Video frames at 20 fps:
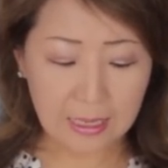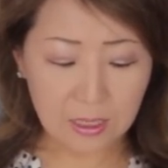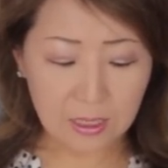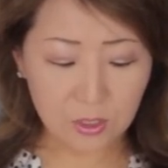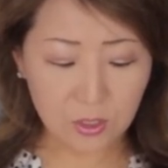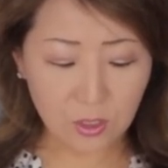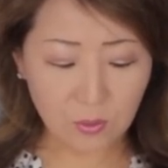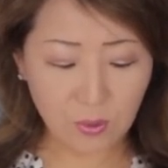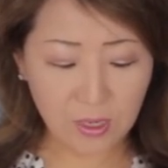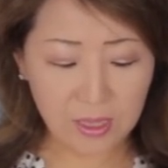
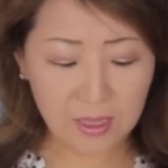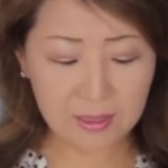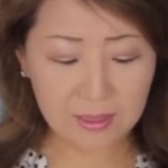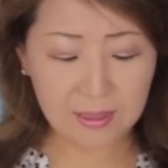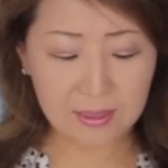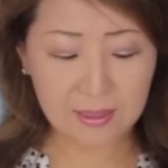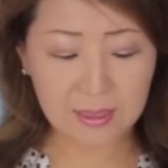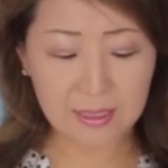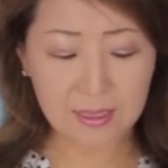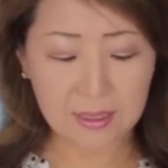So brothers
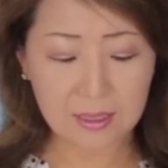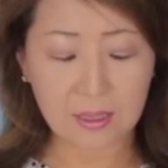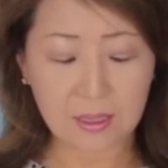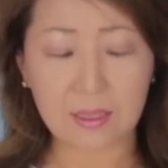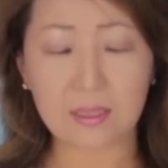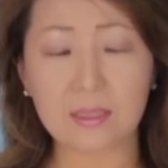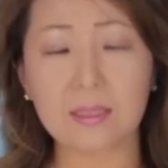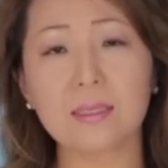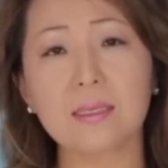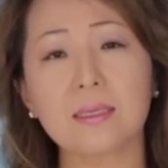and
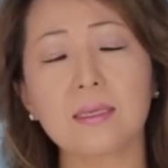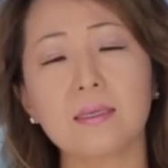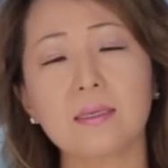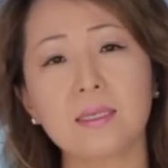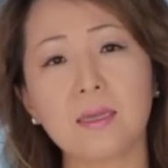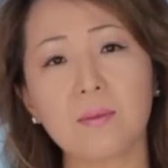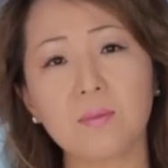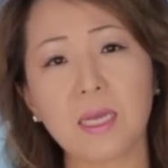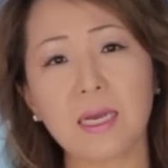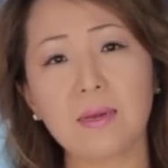sisters,
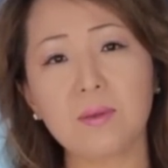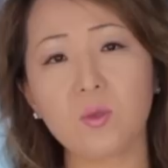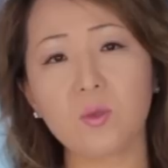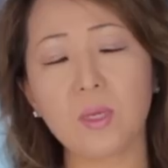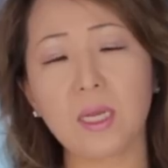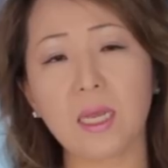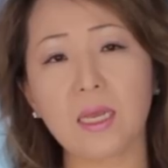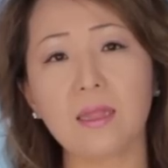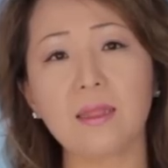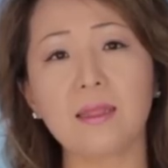sometimes
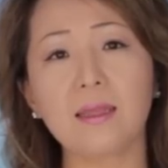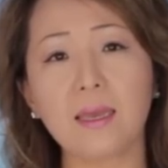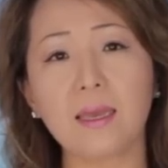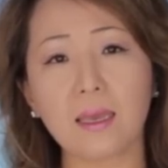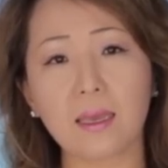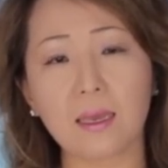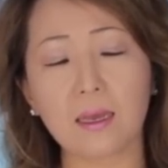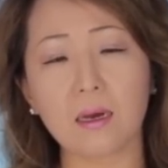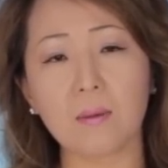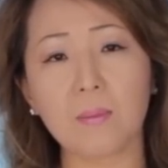when I
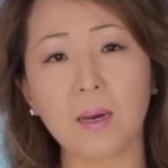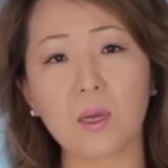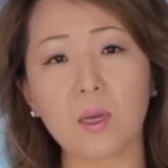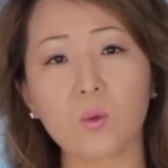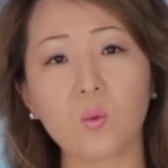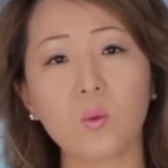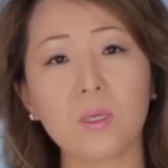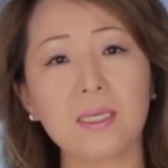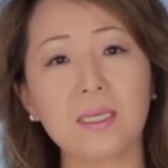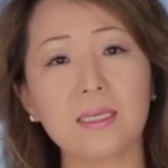think
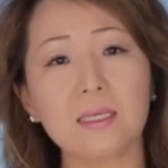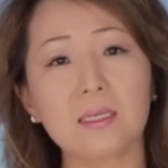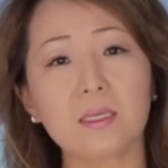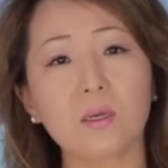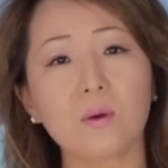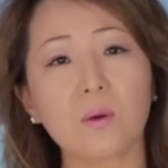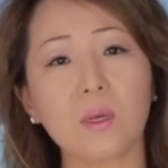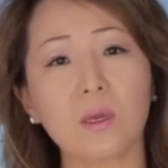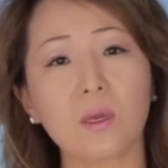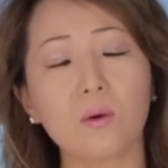about what is
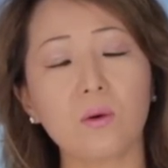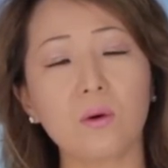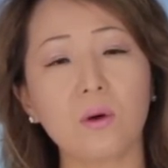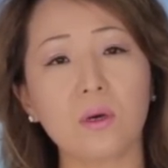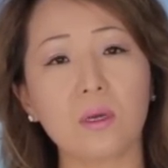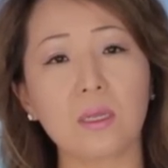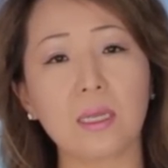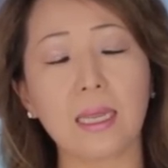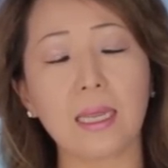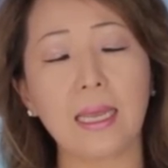going
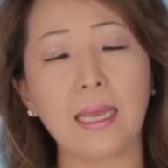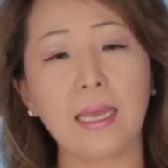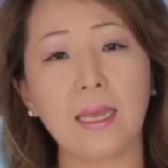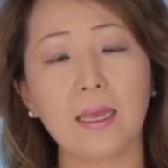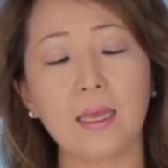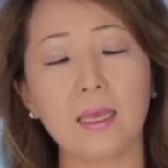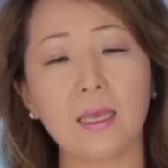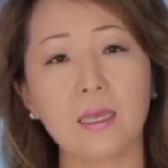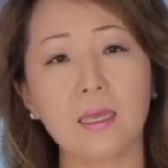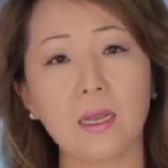on
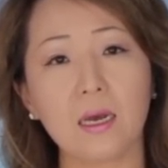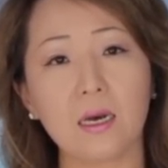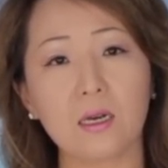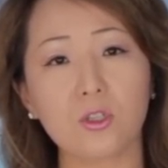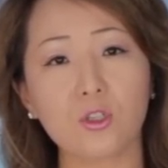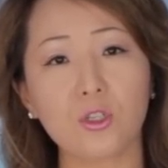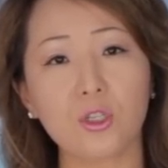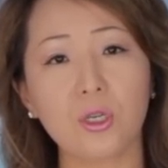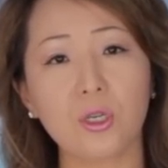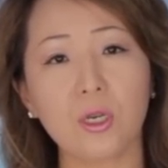in
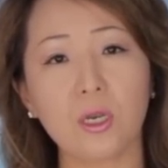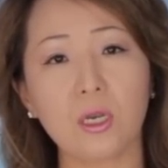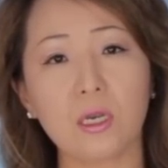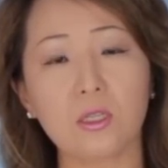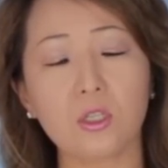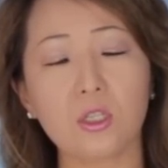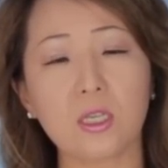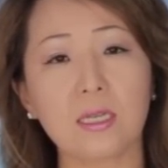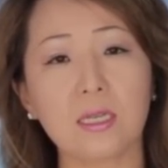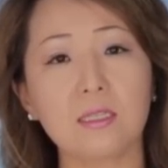our
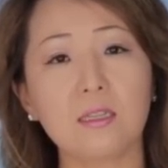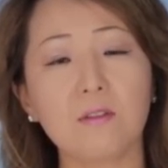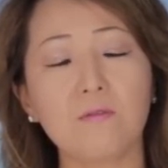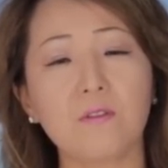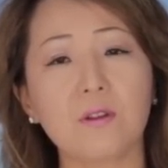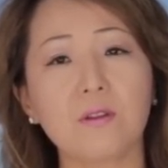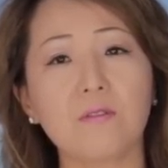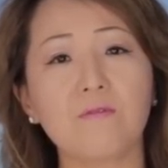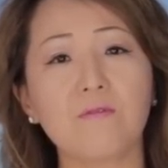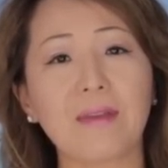church and
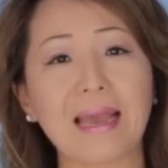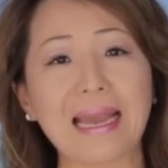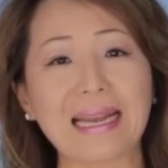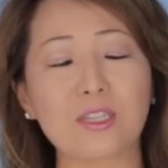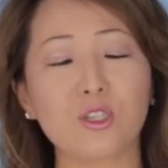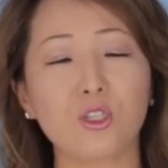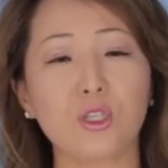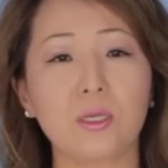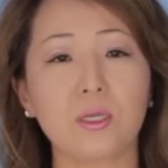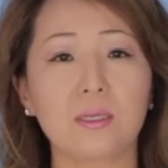different
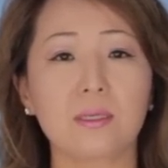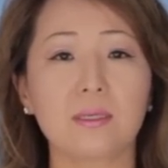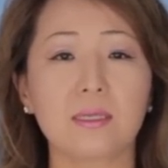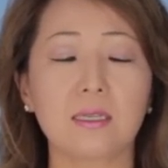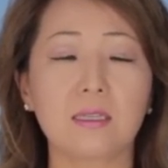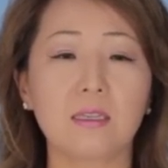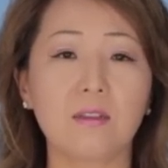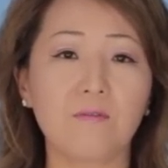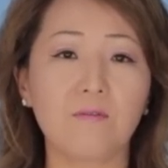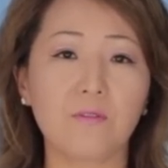factions
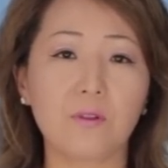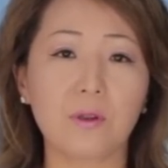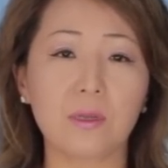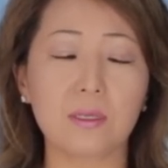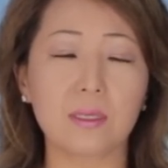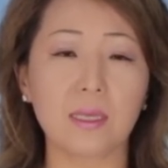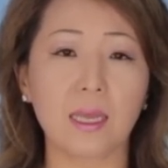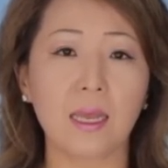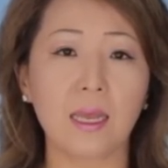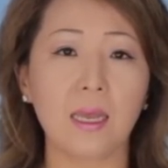and
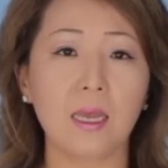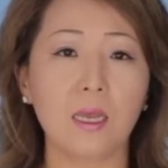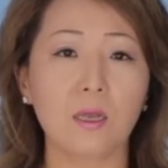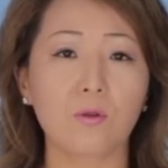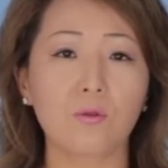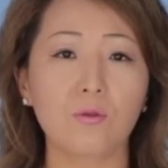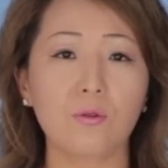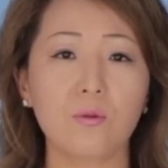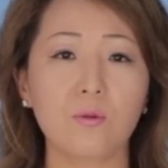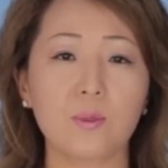different
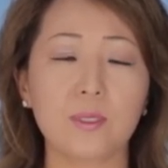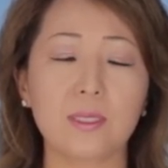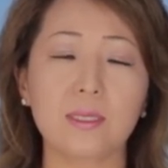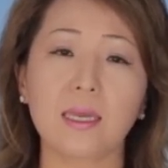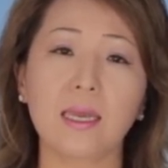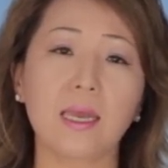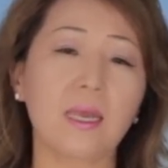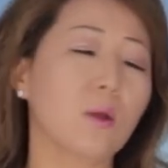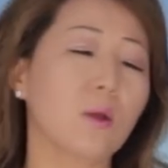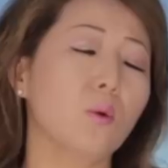groups
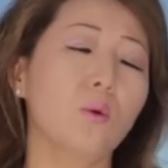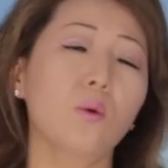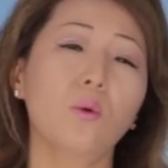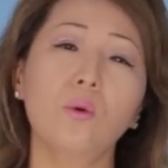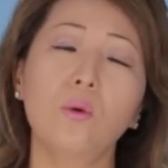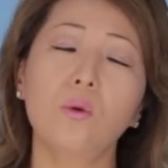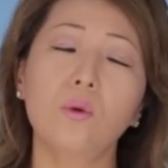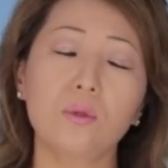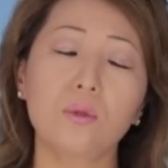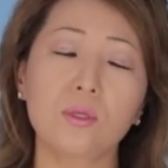saying
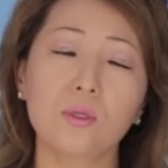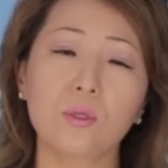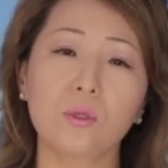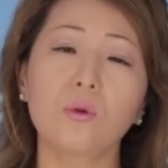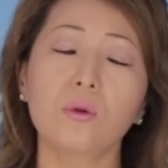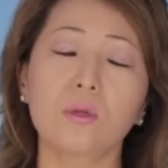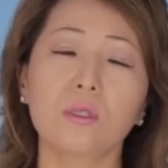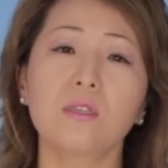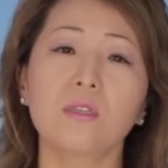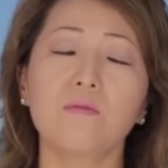all
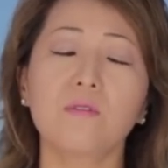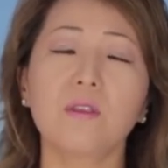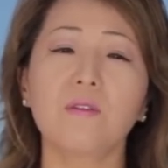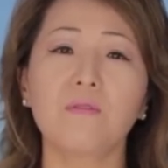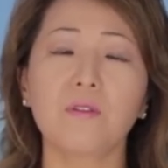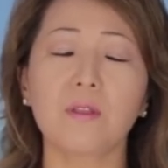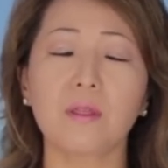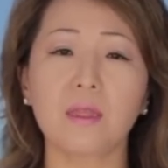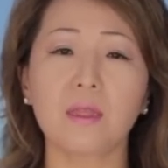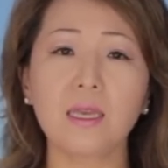sorts of
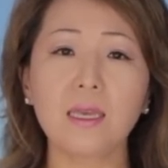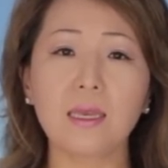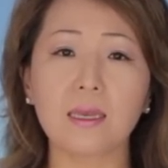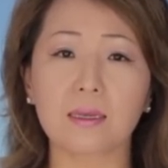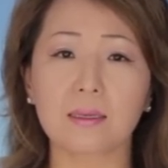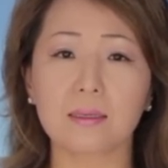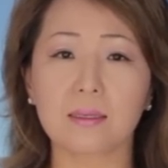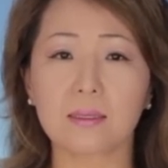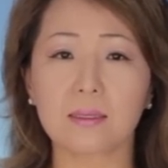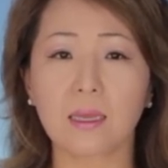different
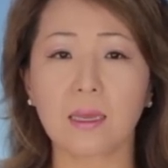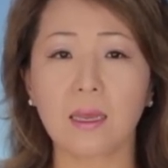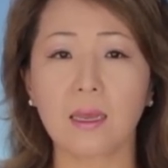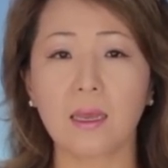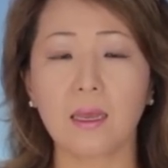things,